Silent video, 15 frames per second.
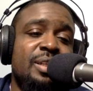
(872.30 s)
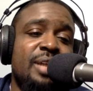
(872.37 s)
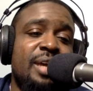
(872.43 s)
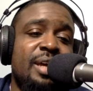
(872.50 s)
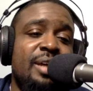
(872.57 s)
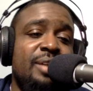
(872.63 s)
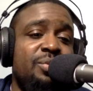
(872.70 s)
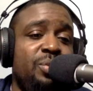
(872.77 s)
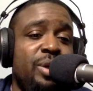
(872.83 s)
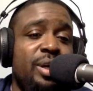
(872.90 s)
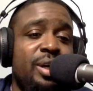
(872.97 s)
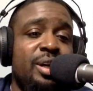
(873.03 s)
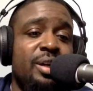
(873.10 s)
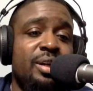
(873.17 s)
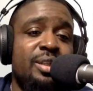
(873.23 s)
edge
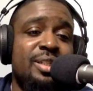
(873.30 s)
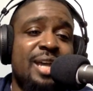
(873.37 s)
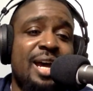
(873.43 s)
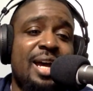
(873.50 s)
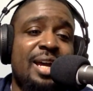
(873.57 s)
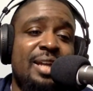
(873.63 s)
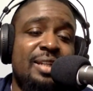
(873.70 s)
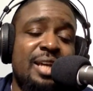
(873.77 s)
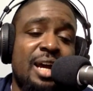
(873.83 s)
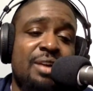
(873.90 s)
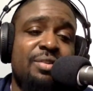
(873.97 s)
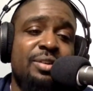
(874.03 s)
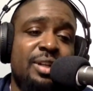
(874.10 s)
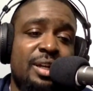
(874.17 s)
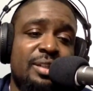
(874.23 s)
where
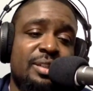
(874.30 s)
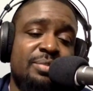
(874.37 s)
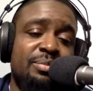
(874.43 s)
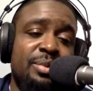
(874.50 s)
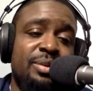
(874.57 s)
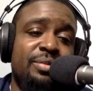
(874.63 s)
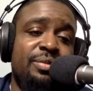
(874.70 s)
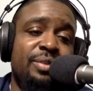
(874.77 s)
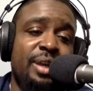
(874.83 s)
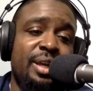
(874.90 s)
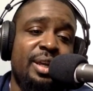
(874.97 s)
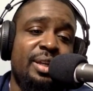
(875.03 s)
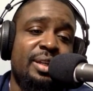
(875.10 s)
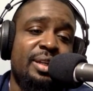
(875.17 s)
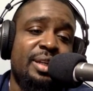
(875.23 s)
Tyron Smith
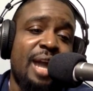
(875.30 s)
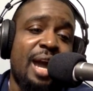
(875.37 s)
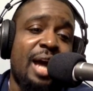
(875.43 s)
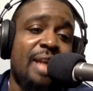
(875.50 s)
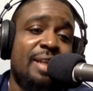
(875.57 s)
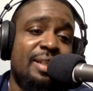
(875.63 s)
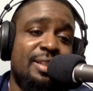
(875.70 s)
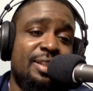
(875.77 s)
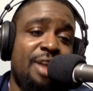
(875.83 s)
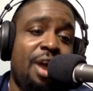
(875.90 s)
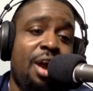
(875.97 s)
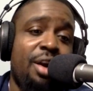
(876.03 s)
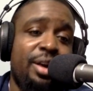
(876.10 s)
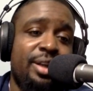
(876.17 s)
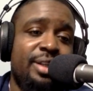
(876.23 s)
and Collins
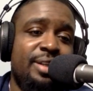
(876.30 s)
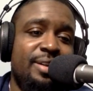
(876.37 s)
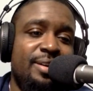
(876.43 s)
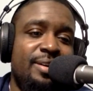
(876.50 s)
aren't.